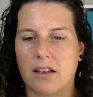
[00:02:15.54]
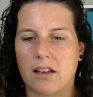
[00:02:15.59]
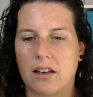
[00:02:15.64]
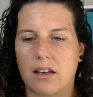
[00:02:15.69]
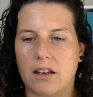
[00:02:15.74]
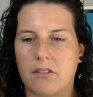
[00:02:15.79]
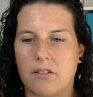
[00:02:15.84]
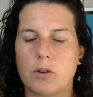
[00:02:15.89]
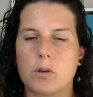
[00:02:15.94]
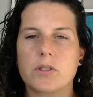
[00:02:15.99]

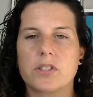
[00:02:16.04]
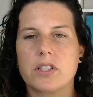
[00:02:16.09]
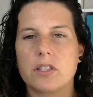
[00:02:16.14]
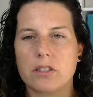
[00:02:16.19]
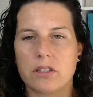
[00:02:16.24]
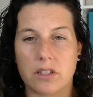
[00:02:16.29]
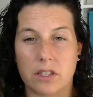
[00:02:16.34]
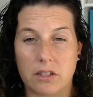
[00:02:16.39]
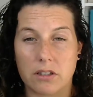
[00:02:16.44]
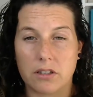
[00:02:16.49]
Of course,
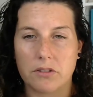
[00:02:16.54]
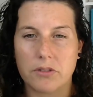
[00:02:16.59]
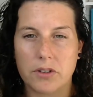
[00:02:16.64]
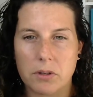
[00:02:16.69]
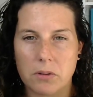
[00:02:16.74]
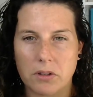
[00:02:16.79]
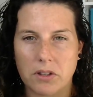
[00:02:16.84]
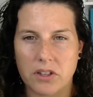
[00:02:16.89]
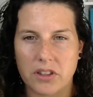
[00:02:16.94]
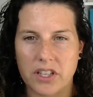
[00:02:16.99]
there are a few
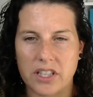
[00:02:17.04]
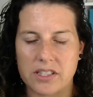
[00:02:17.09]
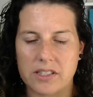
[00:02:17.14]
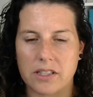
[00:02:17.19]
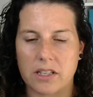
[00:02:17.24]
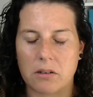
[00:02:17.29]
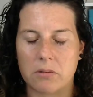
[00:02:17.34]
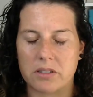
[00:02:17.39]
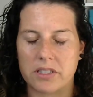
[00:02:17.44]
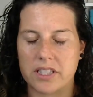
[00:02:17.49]
other things that
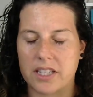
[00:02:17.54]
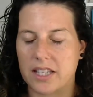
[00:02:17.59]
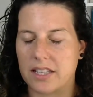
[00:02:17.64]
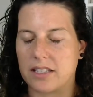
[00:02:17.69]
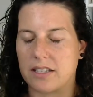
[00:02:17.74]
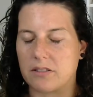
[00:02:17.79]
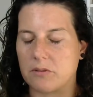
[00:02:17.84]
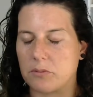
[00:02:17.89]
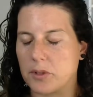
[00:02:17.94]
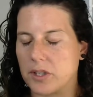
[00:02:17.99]
go into that.
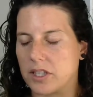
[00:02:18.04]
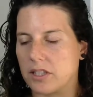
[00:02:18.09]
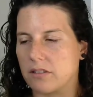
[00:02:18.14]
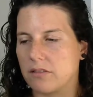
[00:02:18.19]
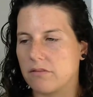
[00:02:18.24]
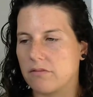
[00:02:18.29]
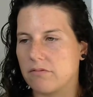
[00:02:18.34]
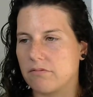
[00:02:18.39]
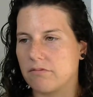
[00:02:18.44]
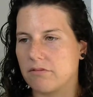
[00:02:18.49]
That'll be
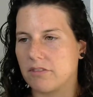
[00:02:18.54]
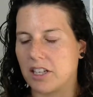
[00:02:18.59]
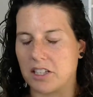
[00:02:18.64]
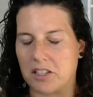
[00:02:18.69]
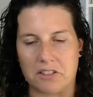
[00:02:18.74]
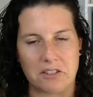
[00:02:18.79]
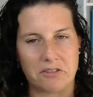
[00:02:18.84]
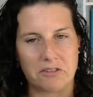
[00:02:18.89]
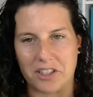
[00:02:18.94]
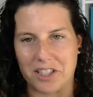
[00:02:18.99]

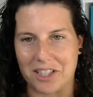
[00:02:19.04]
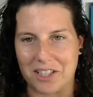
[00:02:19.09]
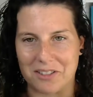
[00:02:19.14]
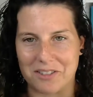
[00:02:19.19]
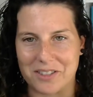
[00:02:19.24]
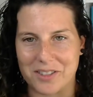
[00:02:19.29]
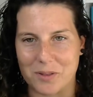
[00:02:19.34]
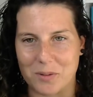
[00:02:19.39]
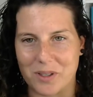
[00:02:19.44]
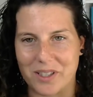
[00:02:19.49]
another video
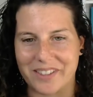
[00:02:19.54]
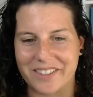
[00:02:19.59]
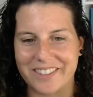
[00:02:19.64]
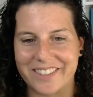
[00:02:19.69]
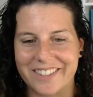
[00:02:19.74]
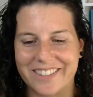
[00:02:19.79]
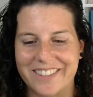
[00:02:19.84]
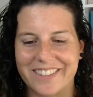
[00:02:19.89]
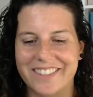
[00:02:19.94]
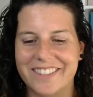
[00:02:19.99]
as well.
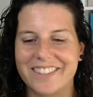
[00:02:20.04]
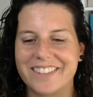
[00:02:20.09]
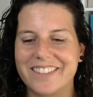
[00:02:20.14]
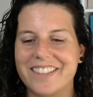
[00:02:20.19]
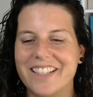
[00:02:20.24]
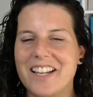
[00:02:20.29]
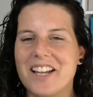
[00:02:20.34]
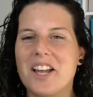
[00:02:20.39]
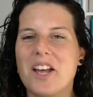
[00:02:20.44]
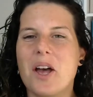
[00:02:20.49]

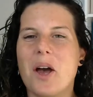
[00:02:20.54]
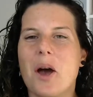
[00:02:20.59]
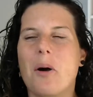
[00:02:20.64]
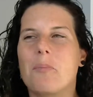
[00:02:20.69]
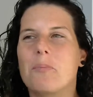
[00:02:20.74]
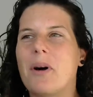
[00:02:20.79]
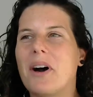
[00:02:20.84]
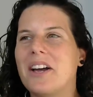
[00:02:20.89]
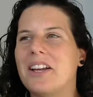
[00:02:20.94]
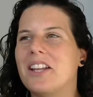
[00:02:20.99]

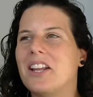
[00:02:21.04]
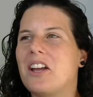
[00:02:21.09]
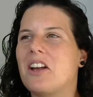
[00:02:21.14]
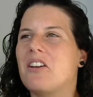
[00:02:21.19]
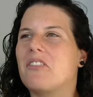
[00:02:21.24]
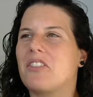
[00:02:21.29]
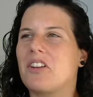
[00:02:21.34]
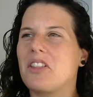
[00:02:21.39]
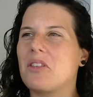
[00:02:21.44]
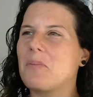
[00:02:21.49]
But
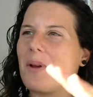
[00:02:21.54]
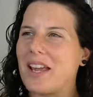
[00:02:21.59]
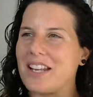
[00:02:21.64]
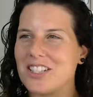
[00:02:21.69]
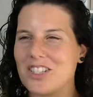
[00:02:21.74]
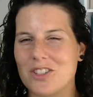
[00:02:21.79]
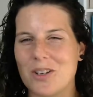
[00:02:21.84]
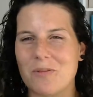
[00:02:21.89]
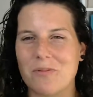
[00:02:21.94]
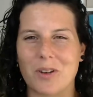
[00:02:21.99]
for the
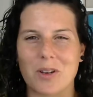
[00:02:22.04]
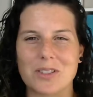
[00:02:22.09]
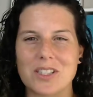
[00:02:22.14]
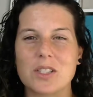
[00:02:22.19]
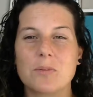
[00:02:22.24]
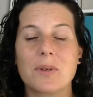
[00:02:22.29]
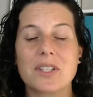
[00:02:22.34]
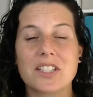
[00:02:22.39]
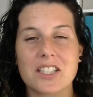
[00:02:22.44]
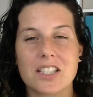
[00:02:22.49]
mainstream folks,
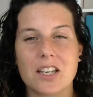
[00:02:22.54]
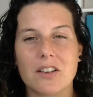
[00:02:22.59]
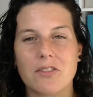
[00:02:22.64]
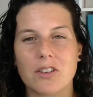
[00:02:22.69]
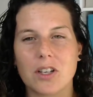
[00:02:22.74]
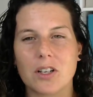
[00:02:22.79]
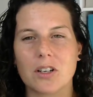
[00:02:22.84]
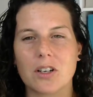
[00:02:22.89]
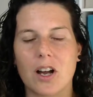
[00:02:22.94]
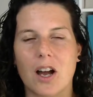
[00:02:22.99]
especially if
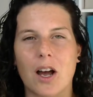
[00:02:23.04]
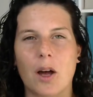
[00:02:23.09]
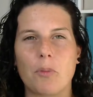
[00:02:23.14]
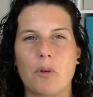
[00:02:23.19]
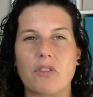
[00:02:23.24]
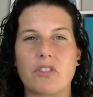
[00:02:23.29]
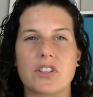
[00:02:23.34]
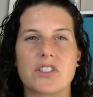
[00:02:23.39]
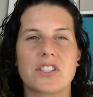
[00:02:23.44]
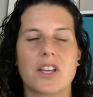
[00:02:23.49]
you're a
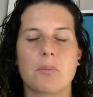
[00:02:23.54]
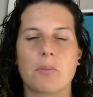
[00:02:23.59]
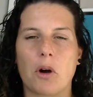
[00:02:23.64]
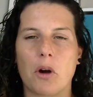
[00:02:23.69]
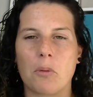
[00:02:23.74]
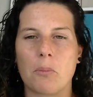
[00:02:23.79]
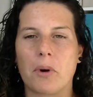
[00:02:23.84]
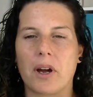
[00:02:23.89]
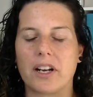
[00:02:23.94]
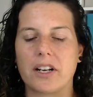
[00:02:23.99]
first-time
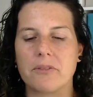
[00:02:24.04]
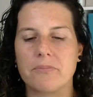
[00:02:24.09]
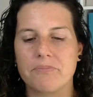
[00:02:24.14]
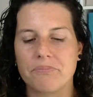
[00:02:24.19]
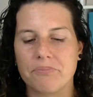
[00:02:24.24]
home buyer,